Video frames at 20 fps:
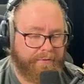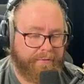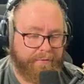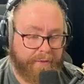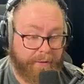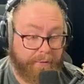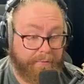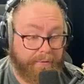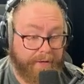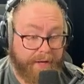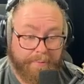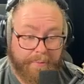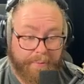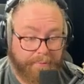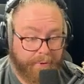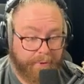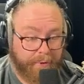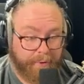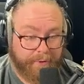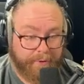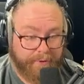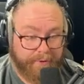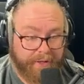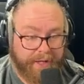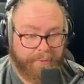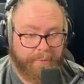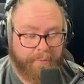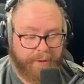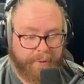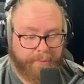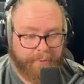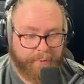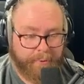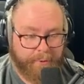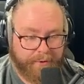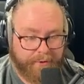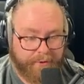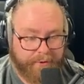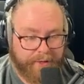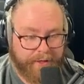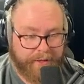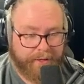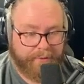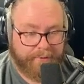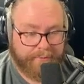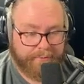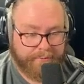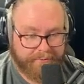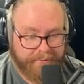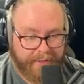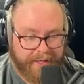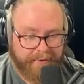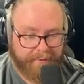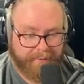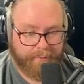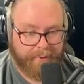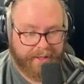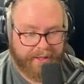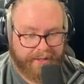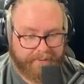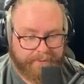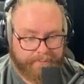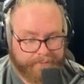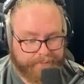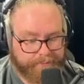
the number one priority now as well.